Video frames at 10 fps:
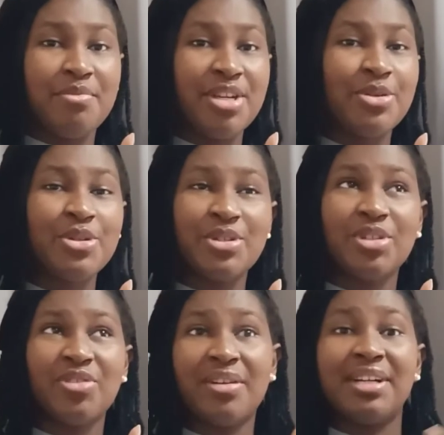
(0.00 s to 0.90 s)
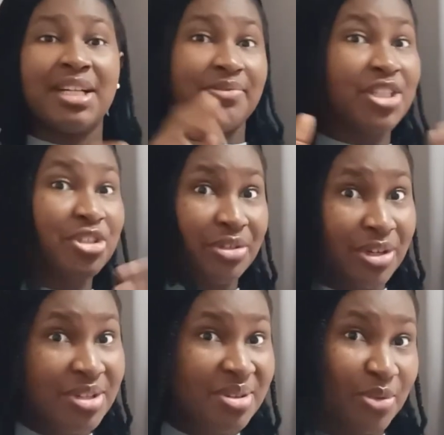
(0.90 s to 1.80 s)
me who is not very
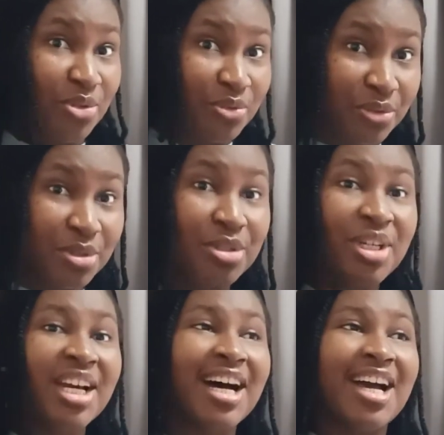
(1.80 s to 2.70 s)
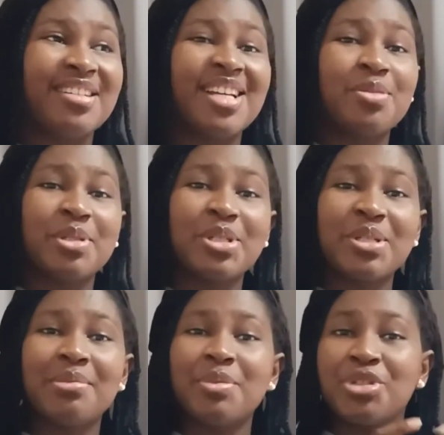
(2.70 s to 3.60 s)
adventurous with food and decide to be
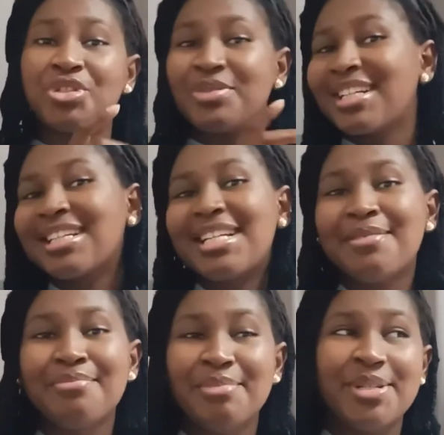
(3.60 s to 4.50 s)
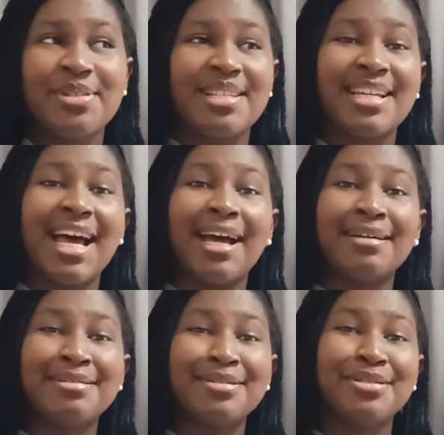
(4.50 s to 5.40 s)
cooking maybe strictly meals that are,
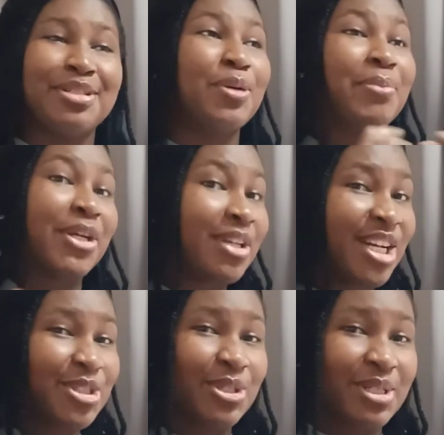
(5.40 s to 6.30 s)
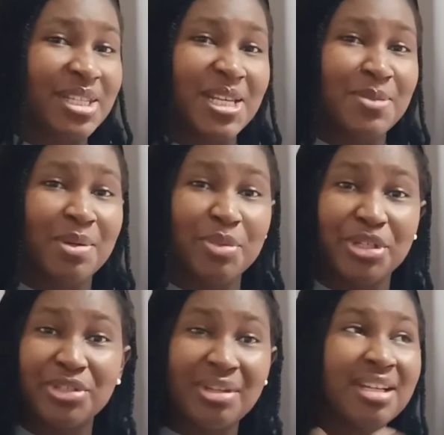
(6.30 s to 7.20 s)
you know, peculiar to your taste,
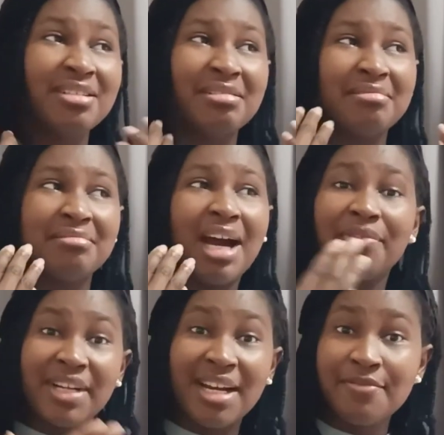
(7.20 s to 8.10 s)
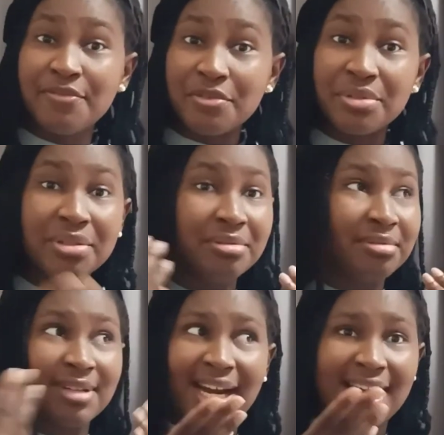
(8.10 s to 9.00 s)
maybe African food,
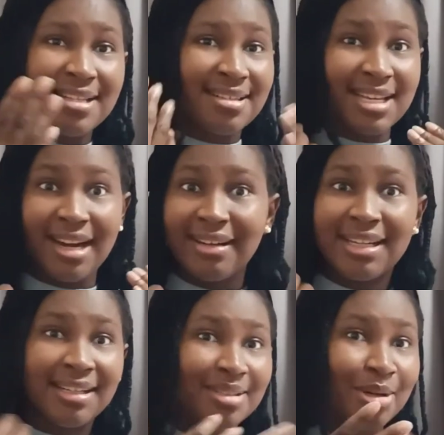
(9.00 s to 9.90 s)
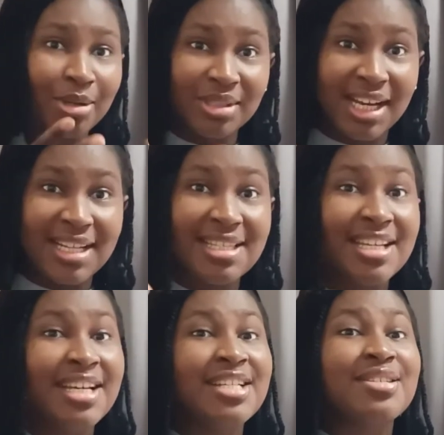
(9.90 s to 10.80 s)
rice, gari, and all that.
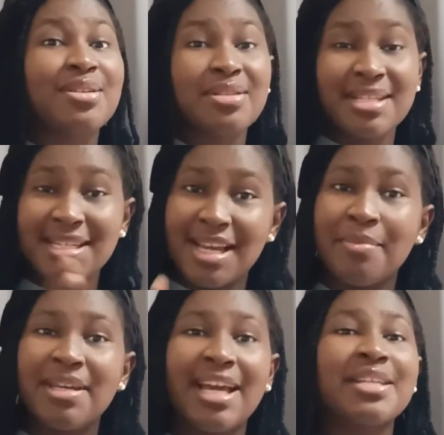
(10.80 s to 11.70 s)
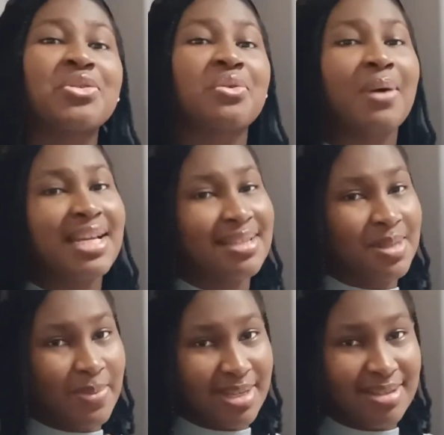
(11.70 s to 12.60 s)
Sourcing them here is quite
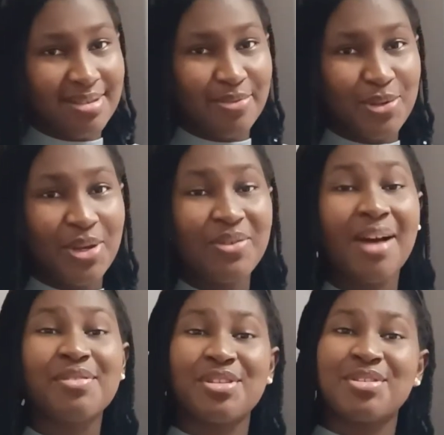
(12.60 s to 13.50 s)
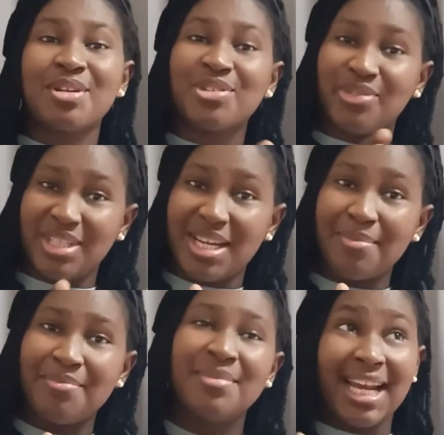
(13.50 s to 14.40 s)
expensive. So if you have to source for
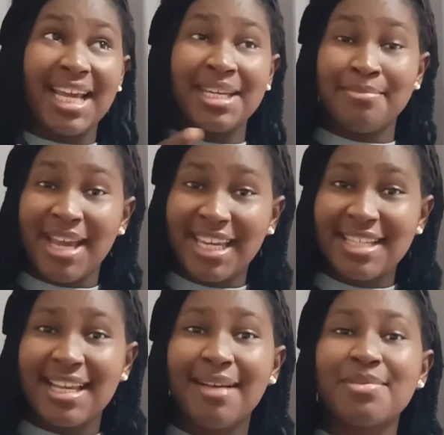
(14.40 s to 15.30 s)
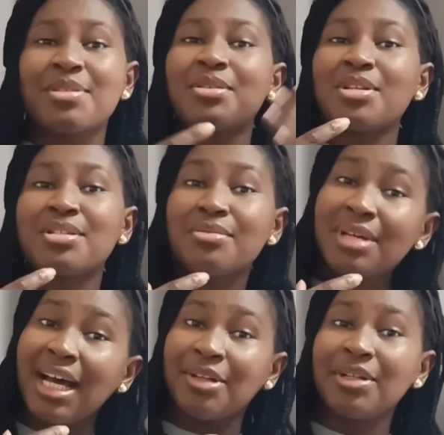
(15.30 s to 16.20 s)
them, like in my case, I have to source
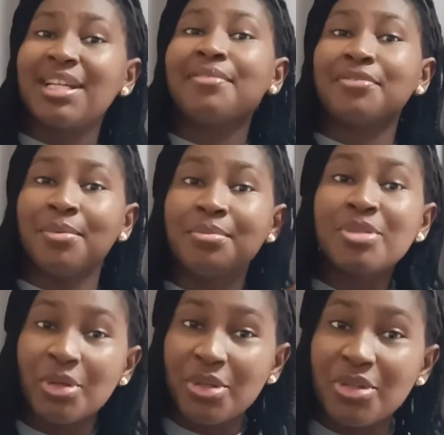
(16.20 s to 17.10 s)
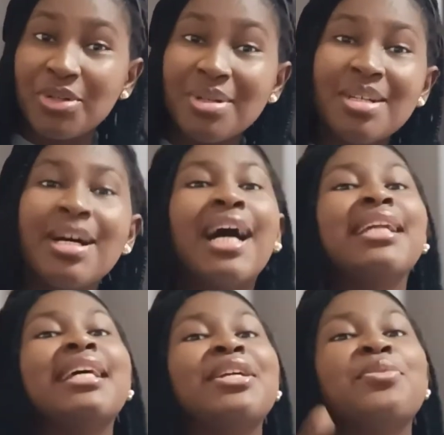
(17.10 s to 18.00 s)
and order from Tokyo,
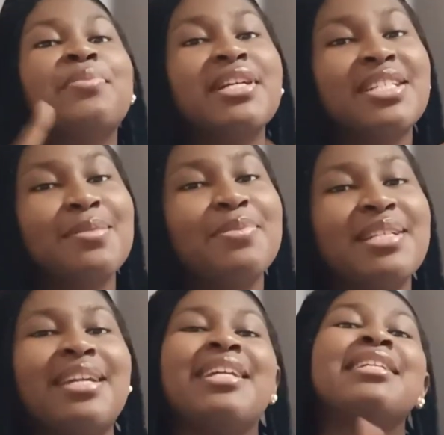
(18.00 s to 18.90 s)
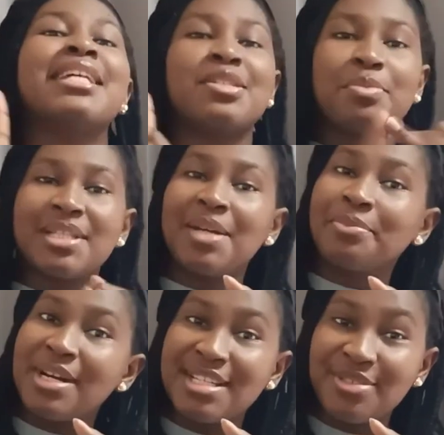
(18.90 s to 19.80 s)
and then you pay shipping, and then there's exorbitant
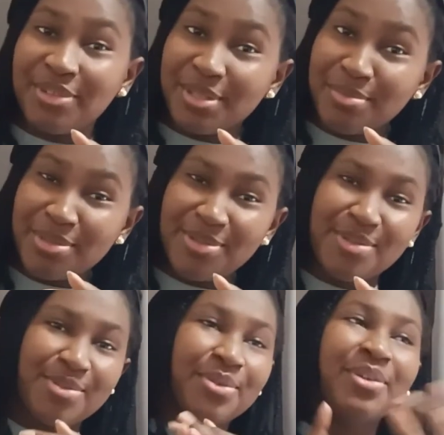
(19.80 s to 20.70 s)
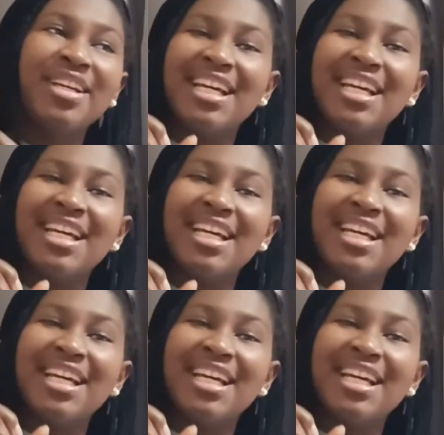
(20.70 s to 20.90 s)
prices for the meals. So